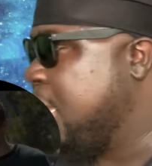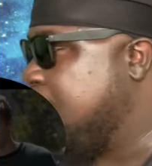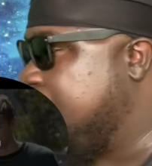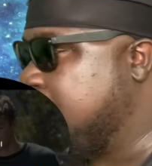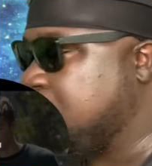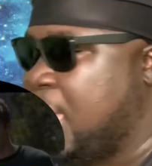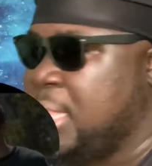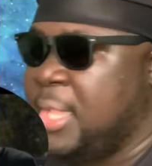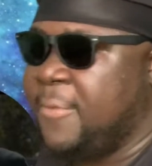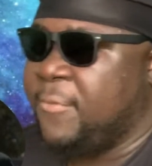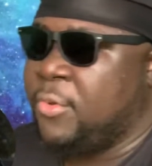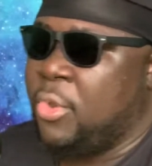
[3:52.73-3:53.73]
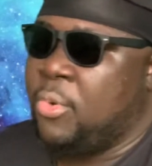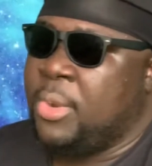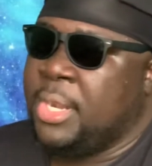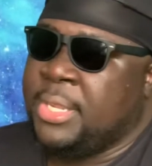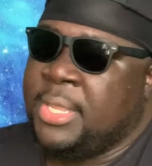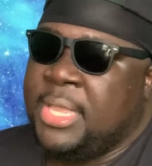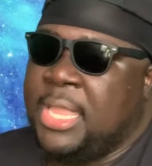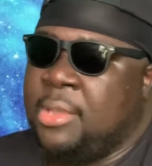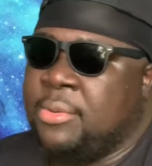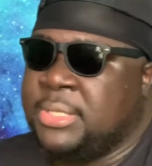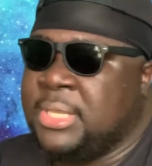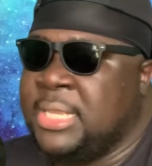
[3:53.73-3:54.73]
It was our love growing. It
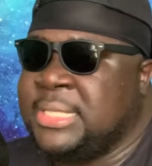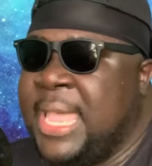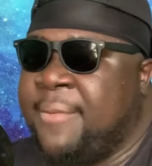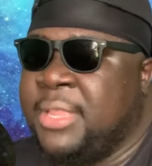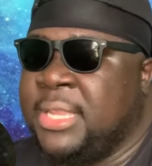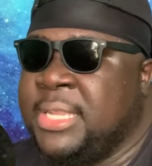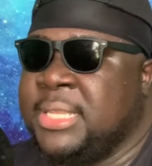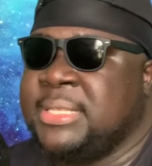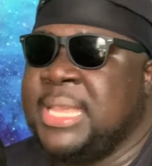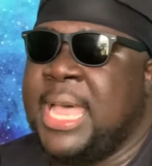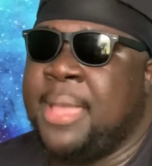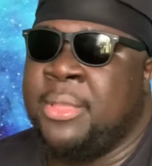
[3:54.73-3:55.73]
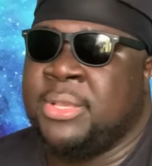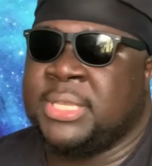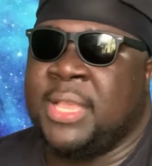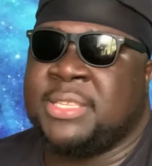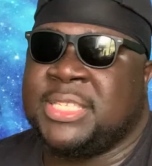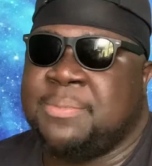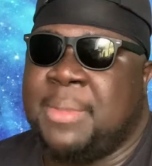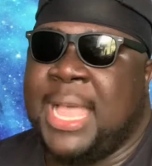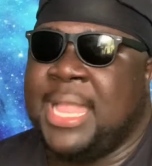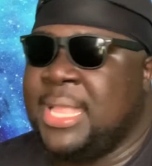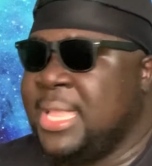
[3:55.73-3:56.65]
was us having a good time. It was us smiling.